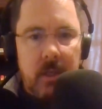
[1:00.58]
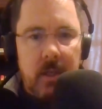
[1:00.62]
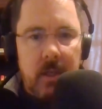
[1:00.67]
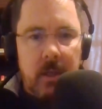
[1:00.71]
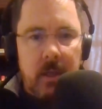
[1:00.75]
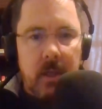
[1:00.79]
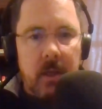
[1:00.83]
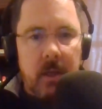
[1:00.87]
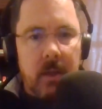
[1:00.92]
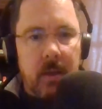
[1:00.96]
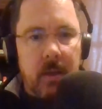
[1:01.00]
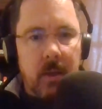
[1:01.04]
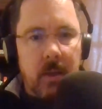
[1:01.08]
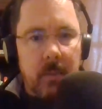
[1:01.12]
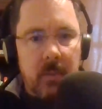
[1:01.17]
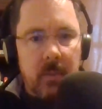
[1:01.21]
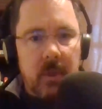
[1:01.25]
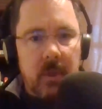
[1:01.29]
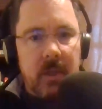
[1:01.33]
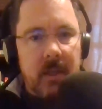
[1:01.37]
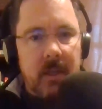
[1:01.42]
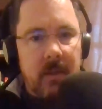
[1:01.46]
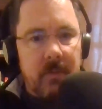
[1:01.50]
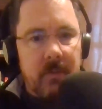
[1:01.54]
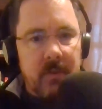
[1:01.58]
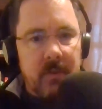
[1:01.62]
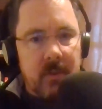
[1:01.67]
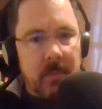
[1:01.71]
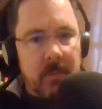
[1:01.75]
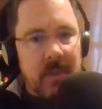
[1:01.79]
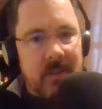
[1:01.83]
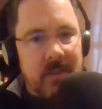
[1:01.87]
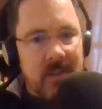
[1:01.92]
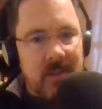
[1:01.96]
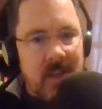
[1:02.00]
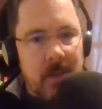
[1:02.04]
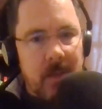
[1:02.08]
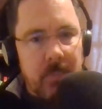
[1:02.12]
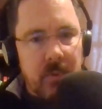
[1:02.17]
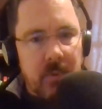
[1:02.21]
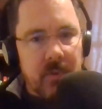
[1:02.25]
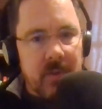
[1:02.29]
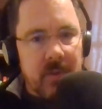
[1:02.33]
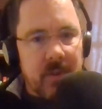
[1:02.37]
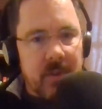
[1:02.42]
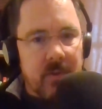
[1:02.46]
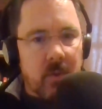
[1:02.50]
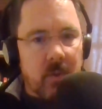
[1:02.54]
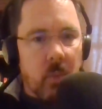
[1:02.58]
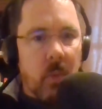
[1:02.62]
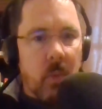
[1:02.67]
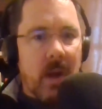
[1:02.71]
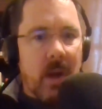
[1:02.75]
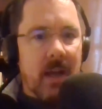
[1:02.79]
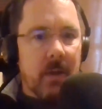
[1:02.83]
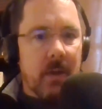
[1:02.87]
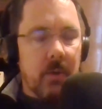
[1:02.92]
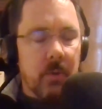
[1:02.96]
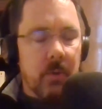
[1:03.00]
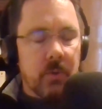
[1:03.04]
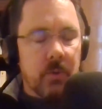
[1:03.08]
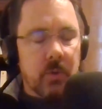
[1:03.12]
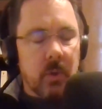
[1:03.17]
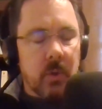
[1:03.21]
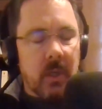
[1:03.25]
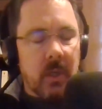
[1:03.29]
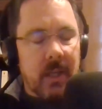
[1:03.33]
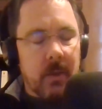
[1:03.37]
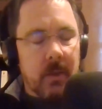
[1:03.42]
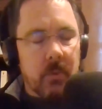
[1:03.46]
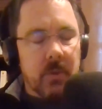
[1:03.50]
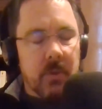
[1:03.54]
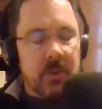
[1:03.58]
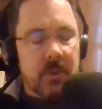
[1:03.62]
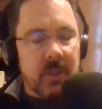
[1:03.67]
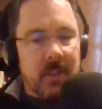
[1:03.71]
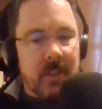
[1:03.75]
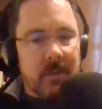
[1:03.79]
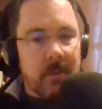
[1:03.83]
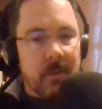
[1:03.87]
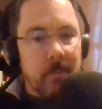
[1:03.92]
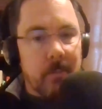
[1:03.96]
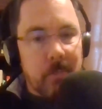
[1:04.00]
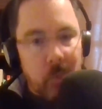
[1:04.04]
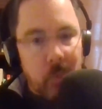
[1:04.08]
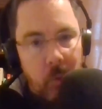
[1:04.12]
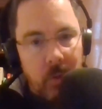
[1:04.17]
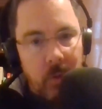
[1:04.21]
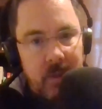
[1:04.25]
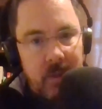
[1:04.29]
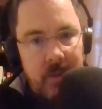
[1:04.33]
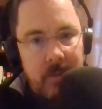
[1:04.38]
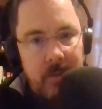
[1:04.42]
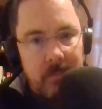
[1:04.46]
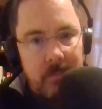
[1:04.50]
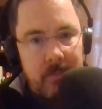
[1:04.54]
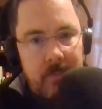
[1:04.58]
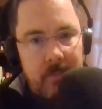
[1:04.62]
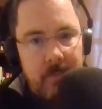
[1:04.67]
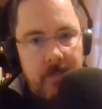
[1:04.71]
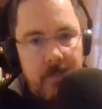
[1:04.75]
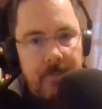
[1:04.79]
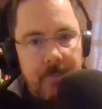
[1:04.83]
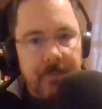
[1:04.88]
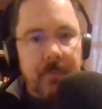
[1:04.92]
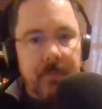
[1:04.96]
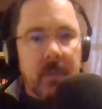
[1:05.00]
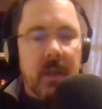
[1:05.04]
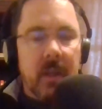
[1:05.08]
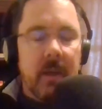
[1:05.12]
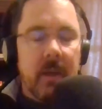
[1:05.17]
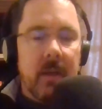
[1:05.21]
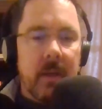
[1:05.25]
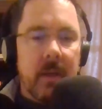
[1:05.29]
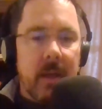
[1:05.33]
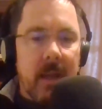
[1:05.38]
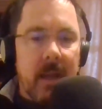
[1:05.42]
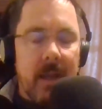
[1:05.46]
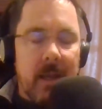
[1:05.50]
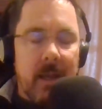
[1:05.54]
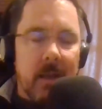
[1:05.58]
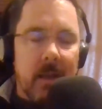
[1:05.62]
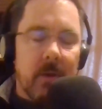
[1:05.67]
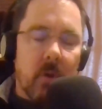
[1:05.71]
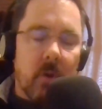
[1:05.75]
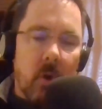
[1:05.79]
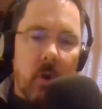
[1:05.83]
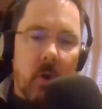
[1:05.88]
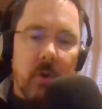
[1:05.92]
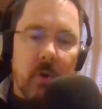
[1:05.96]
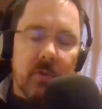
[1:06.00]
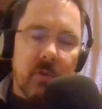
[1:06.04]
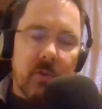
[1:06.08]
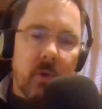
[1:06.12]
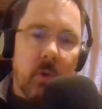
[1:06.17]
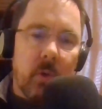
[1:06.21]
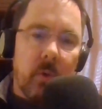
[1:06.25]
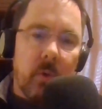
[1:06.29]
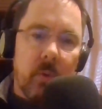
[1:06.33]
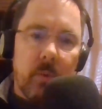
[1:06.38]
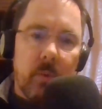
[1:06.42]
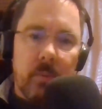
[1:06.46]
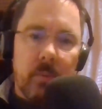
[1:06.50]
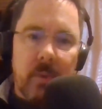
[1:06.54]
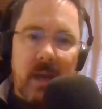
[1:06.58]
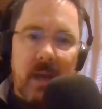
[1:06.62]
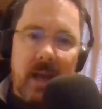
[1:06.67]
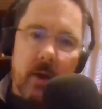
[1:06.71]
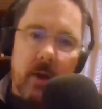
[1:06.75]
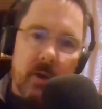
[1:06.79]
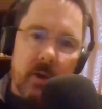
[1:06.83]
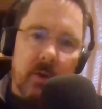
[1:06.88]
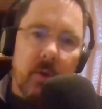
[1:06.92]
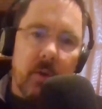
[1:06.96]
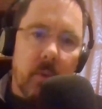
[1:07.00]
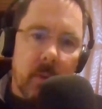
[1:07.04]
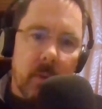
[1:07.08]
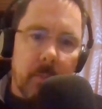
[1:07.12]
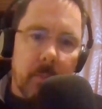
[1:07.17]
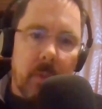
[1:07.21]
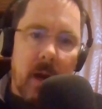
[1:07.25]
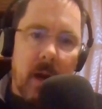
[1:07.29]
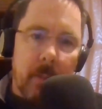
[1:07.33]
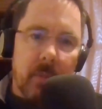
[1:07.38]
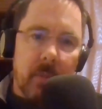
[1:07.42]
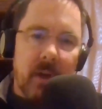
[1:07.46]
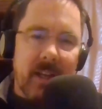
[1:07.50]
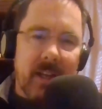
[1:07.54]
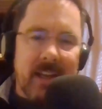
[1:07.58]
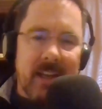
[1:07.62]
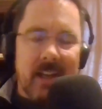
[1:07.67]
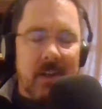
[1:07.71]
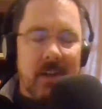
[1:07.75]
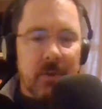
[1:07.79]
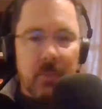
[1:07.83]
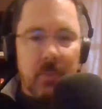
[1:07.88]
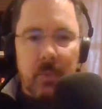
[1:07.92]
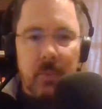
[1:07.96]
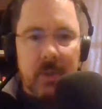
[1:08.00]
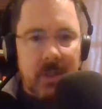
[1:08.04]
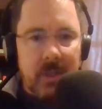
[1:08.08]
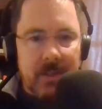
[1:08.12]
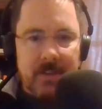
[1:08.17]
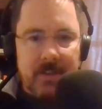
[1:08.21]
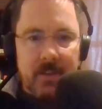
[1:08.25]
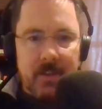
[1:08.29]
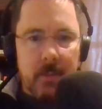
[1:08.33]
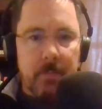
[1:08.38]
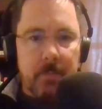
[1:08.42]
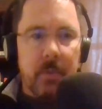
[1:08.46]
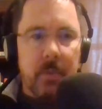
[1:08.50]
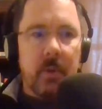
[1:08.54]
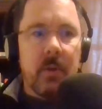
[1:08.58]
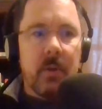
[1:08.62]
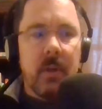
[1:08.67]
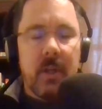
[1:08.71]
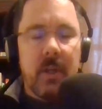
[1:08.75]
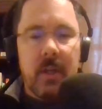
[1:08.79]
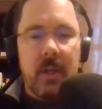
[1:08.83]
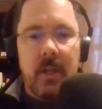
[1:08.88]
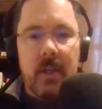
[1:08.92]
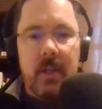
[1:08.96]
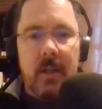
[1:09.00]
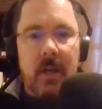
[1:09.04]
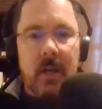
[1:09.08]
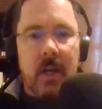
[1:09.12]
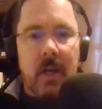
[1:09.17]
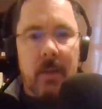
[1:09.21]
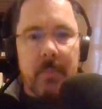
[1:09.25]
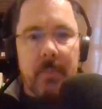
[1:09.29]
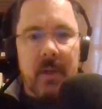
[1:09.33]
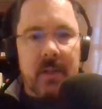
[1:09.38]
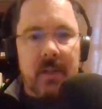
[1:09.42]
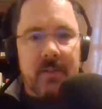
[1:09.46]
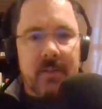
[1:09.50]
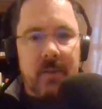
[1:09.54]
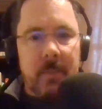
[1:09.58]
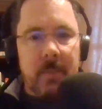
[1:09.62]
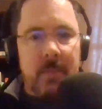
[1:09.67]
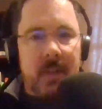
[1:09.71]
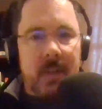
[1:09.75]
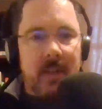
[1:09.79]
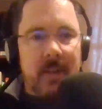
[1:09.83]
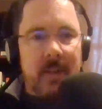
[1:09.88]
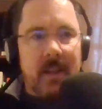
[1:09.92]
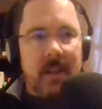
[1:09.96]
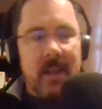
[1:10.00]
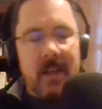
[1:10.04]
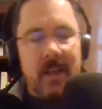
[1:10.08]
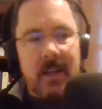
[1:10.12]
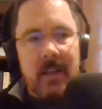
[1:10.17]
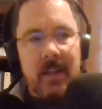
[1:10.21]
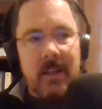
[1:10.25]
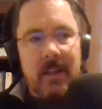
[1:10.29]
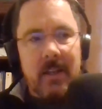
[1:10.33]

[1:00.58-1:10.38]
And I'm going to give some examples as to why neutral language is important and also how to do it properly. And it's really simple, but it's something that